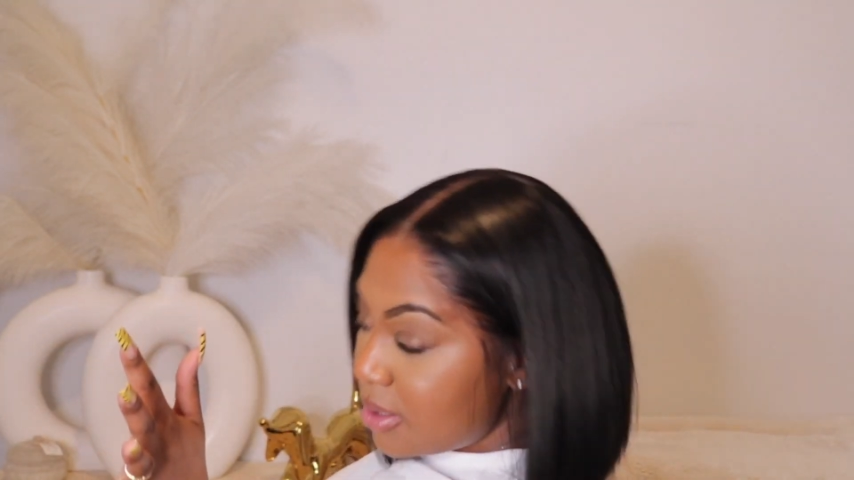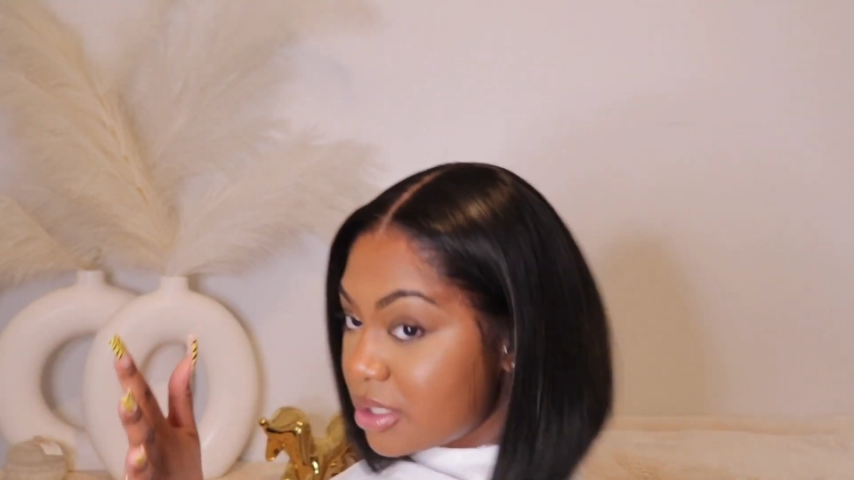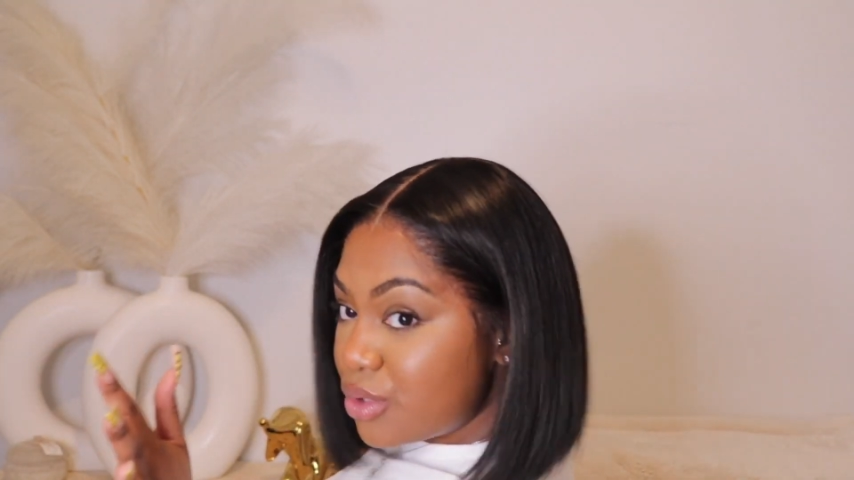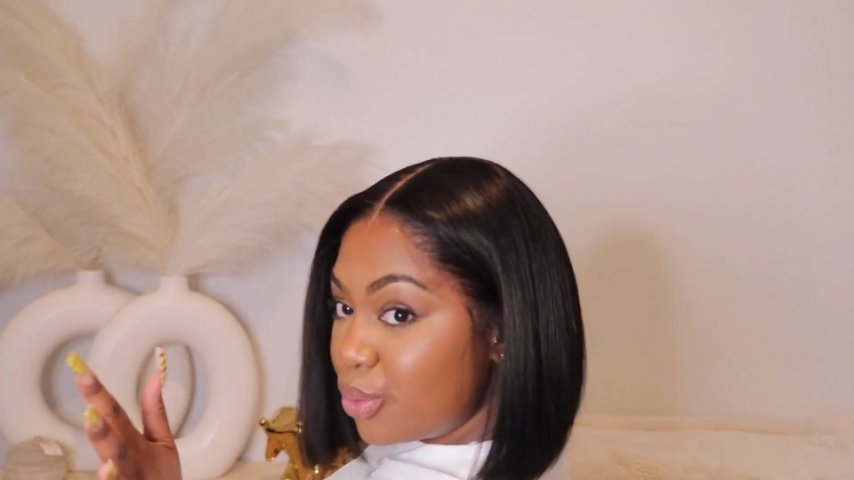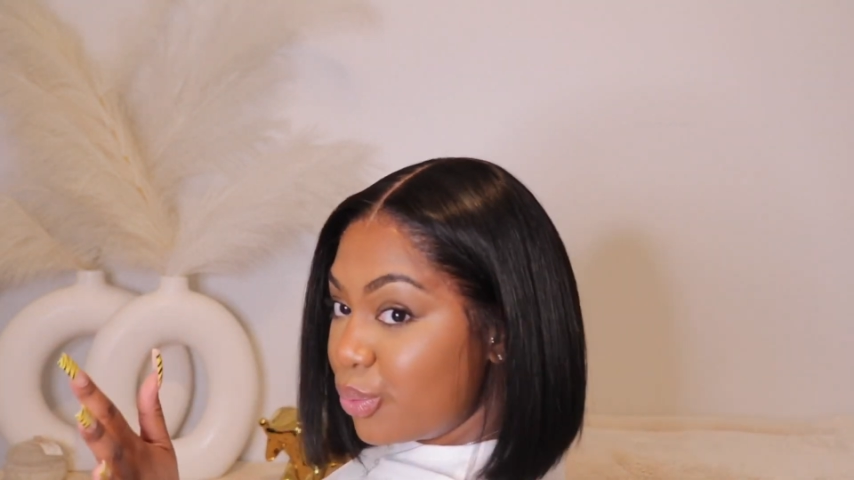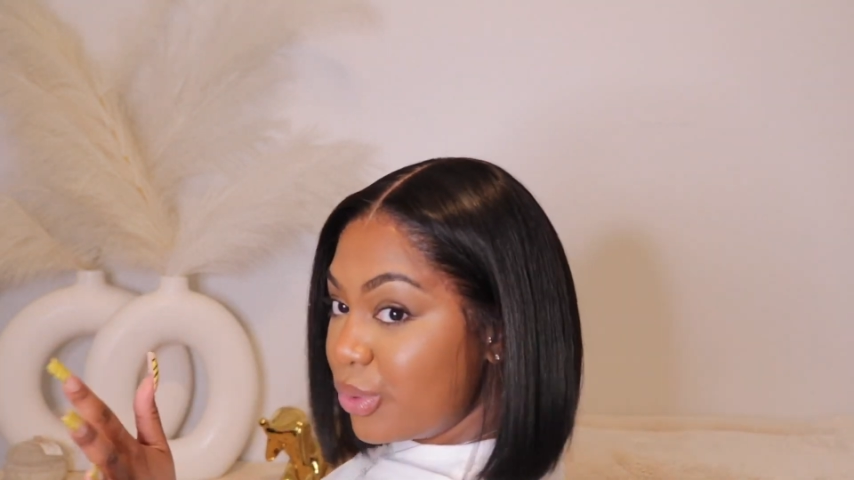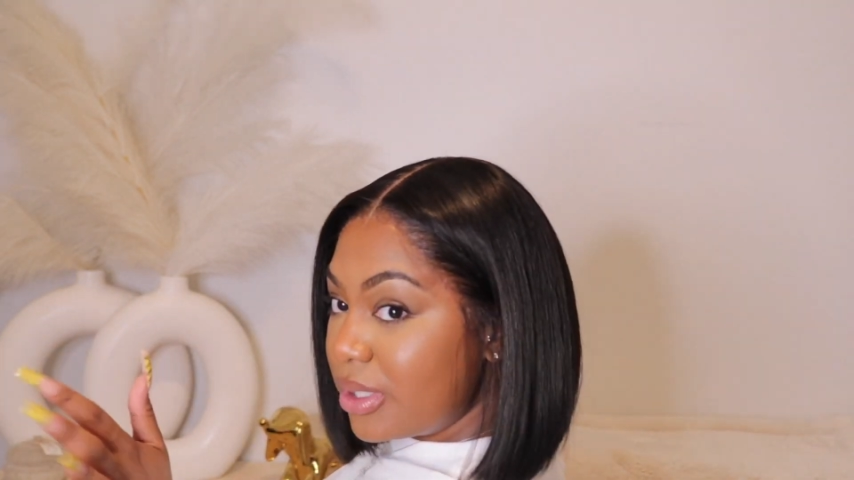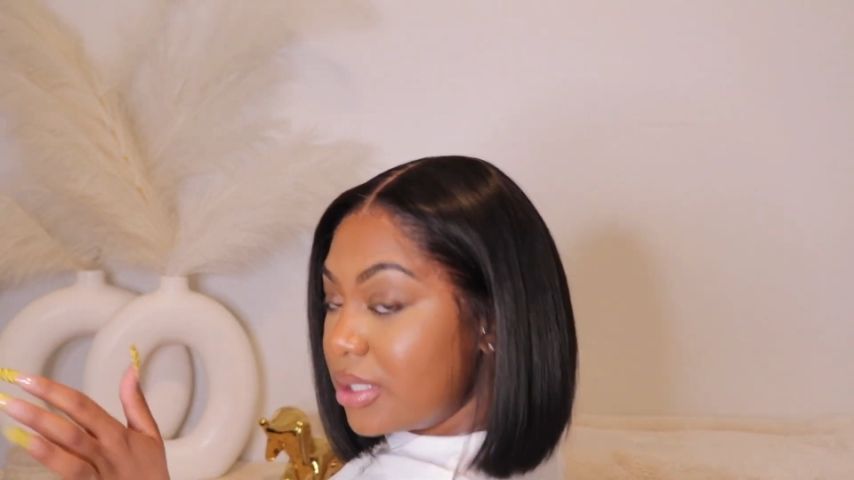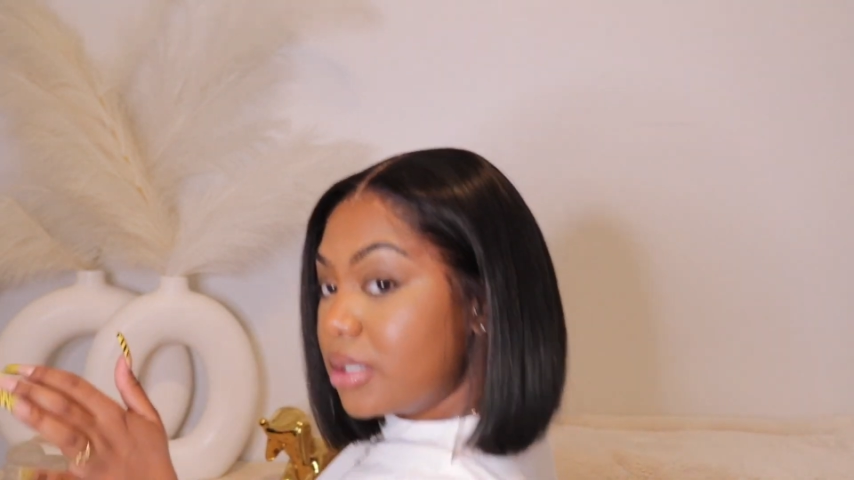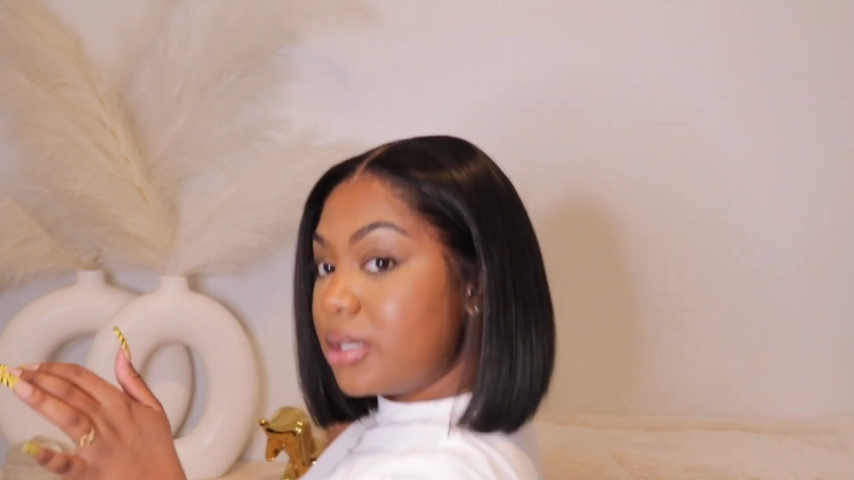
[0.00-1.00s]
looks
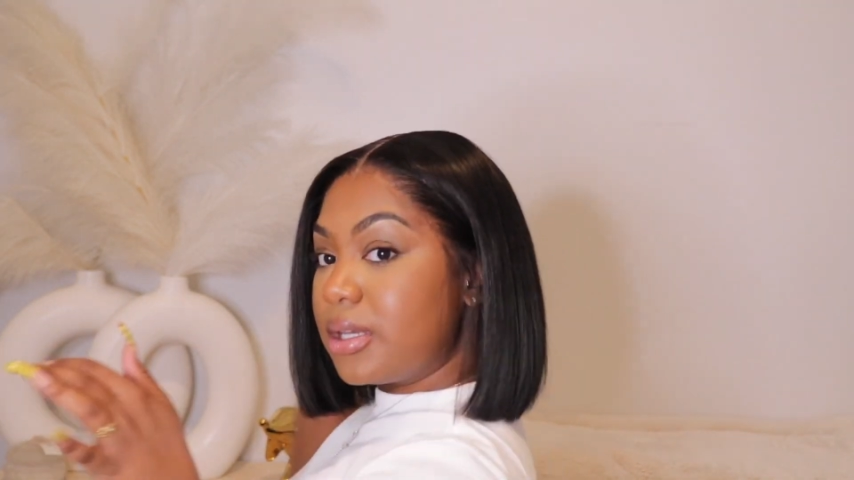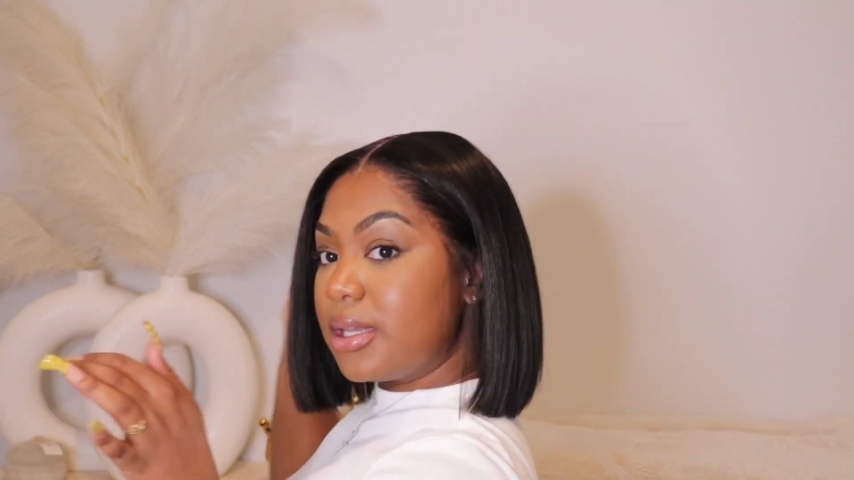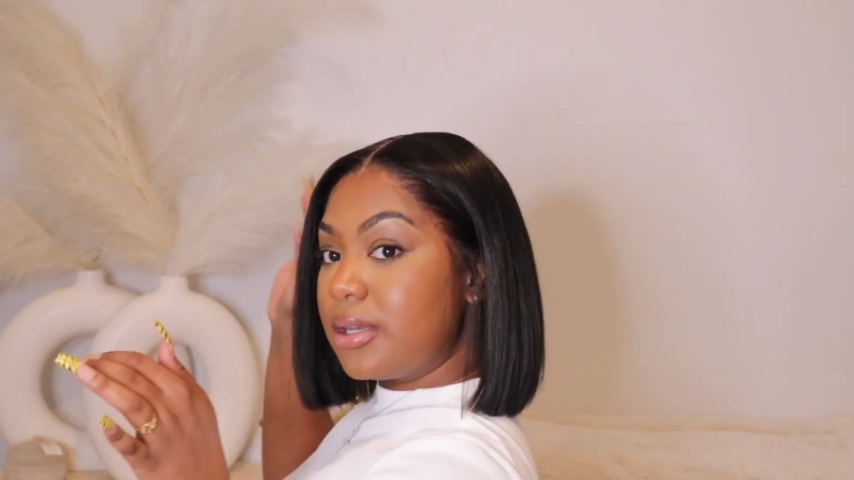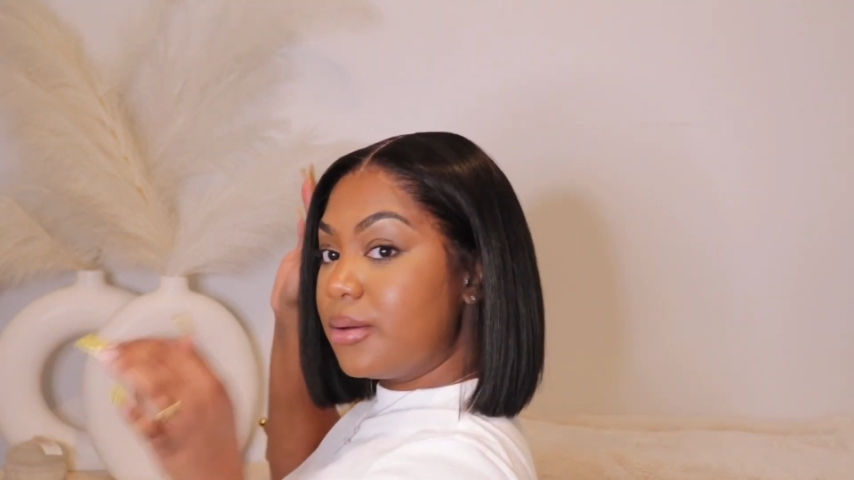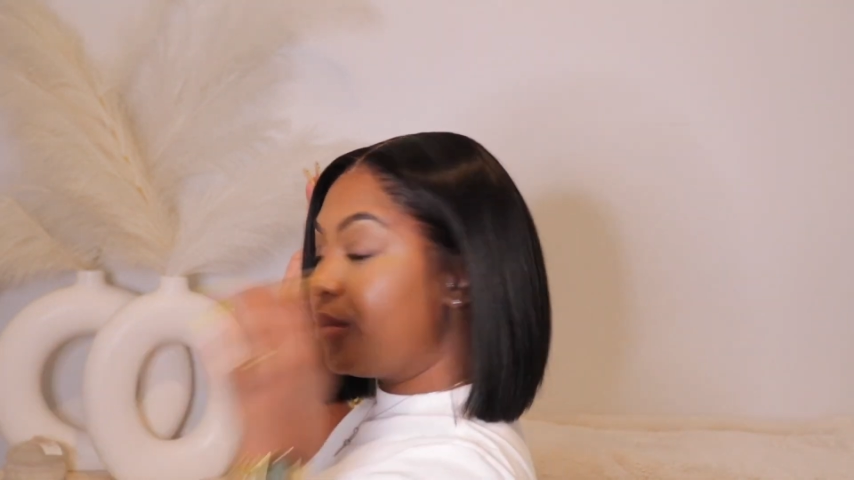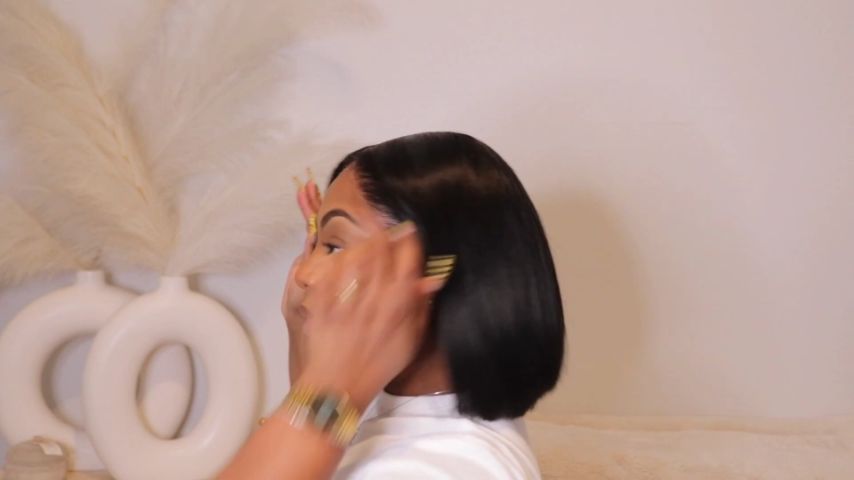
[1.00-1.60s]
really good.